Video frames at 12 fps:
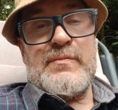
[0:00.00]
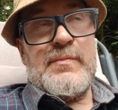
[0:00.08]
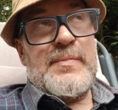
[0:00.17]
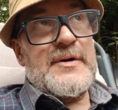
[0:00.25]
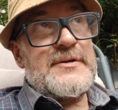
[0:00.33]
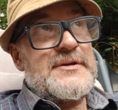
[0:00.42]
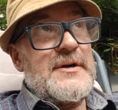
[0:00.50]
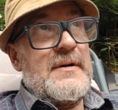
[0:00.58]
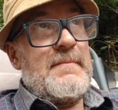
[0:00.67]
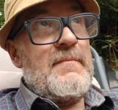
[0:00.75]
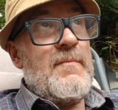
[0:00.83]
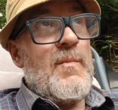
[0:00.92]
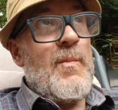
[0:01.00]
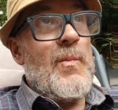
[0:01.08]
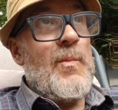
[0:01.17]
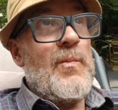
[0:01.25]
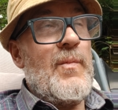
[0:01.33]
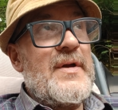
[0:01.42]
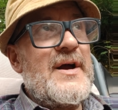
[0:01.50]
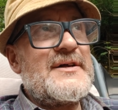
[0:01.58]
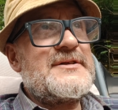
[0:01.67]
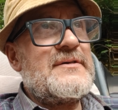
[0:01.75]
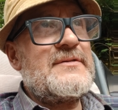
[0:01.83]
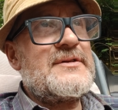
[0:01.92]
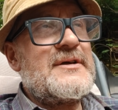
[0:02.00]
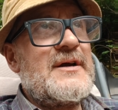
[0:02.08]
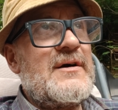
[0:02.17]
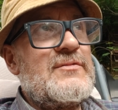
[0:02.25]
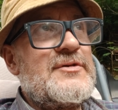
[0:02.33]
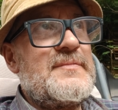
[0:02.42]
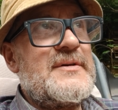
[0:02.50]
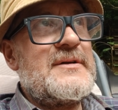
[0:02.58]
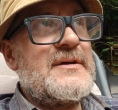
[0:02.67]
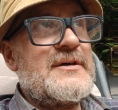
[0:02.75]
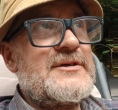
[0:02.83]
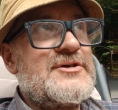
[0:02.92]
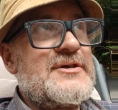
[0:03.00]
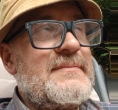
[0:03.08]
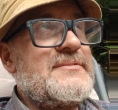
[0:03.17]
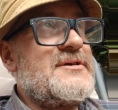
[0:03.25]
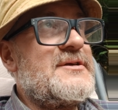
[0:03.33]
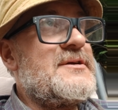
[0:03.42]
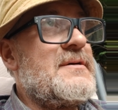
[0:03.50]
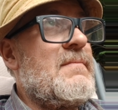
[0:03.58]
But yeah, I don't think I would have been accepted